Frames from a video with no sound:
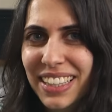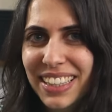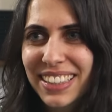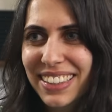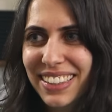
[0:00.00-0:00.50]

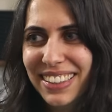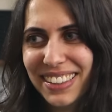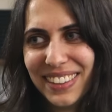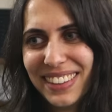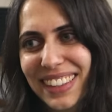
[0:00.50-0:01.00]

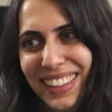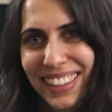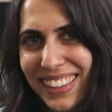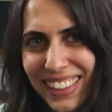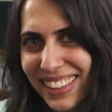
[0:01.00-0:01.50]

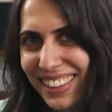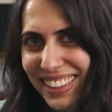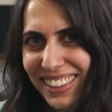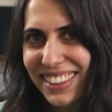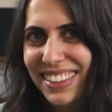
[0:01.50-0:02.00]

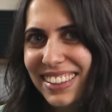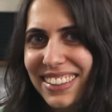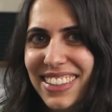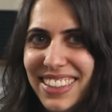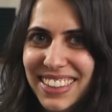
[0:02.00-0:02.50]

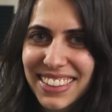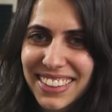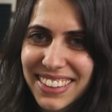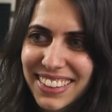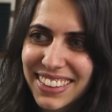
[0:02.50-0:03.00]

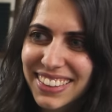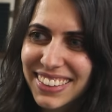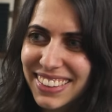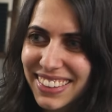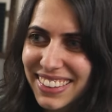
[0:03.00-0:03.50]

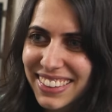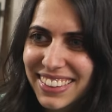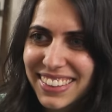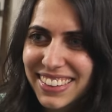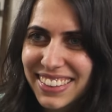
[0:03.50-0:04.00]

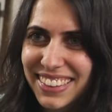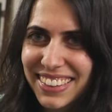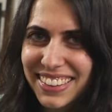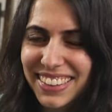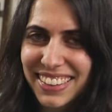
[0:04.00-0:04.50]

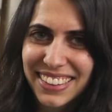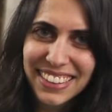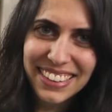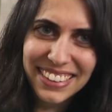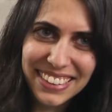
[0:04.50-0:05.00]

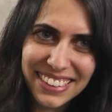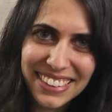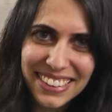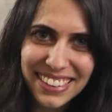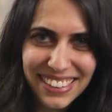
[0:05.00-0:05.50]

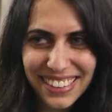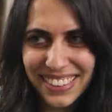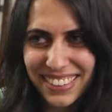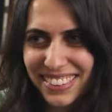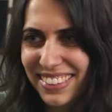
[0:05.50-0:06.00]

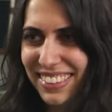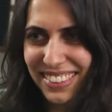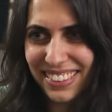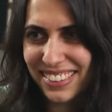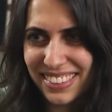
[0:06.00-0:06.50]

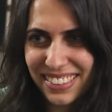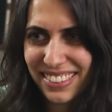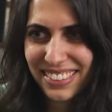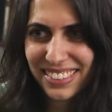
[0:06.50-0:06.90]
No words are spoken by the person on screen.